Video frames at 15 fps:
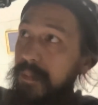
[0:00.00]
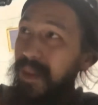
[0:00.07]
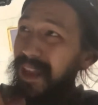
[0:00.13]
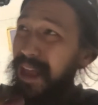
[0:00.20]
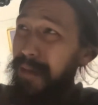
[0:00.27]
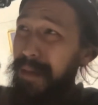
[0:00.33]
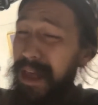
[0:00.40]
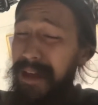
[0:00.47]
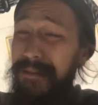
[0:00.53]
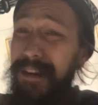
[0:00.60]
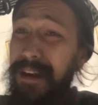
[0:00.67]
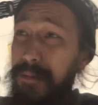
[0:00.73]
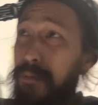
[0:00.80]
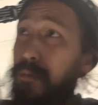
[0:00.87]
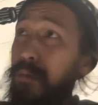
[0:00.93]
I'm having a
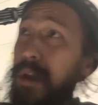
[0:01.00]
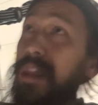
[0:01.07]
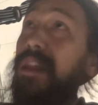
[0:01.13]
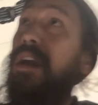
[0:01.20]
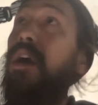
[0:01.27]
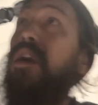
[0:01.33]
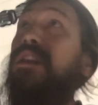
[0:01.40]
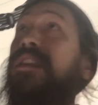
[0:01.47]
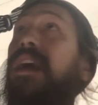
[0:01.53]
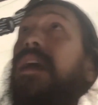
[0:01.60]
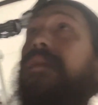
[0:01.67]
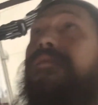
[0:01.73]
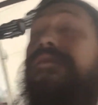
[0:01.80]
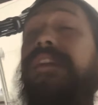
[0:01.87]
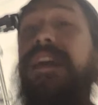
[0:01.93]
really hard time
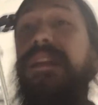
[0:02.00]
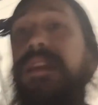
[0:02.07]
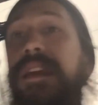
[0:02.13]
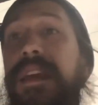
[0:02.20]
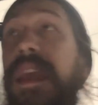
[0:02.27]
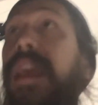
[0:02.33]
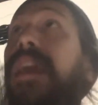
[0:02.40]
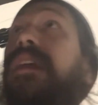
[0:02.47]
finding a